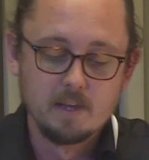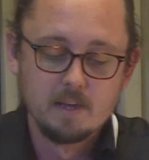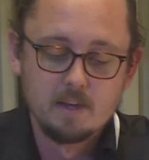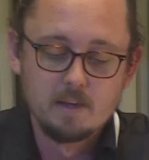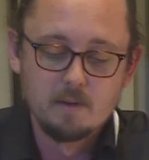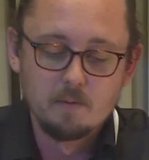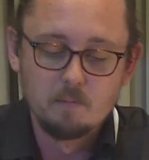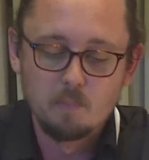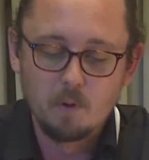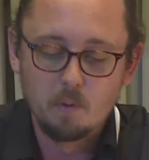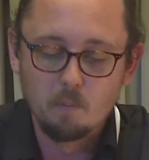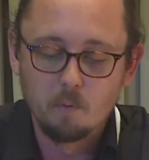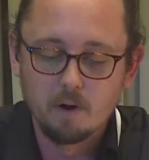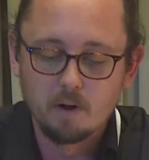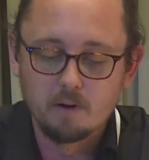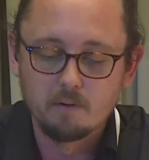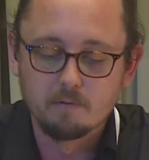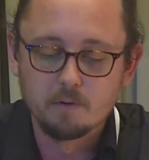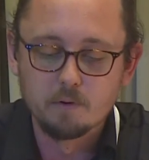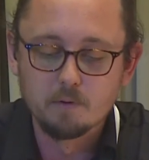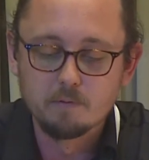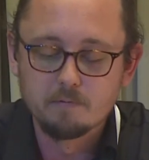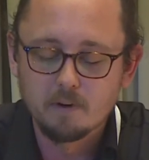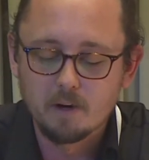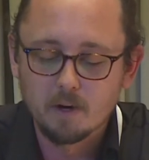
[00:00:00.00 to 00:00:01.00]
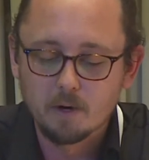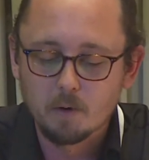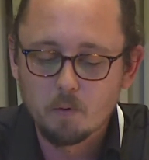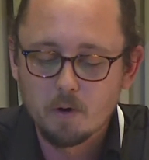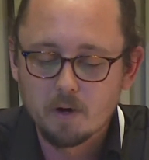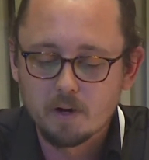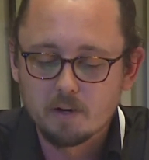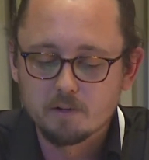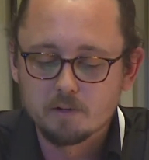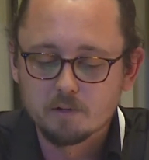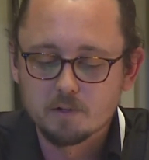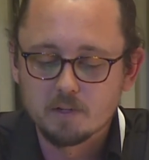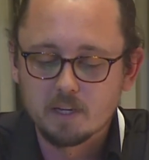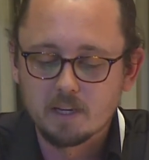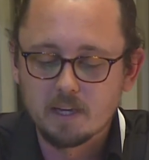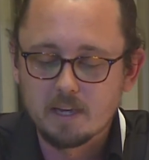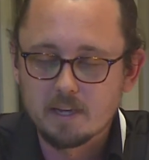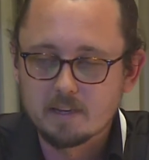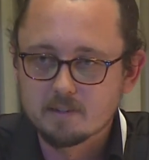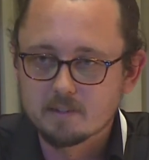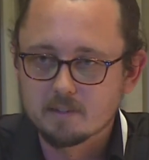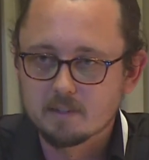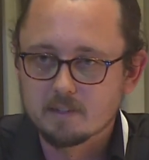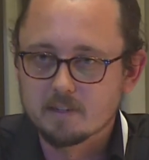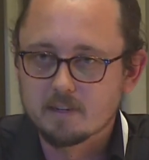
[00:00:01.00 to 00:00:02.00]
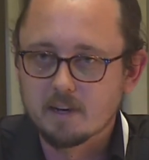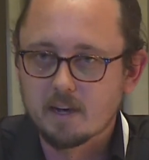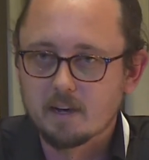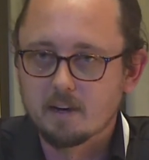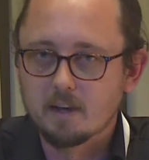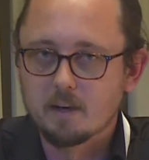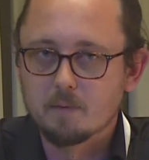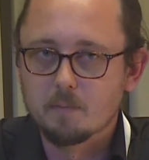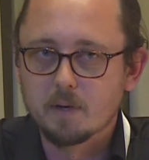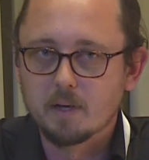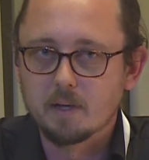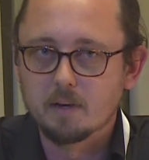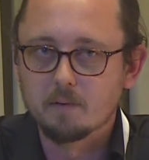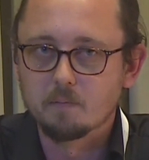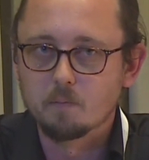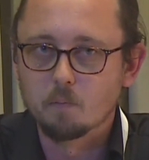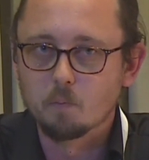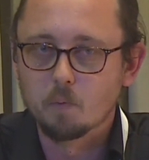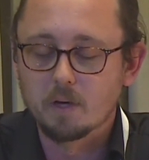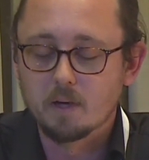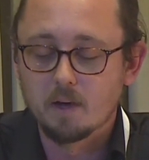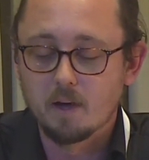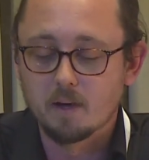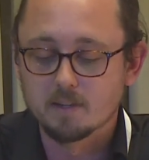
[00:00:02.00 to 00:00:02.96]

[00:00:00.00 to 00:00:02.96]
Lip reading: But what I do find quite interesting is the date. I mean, we can't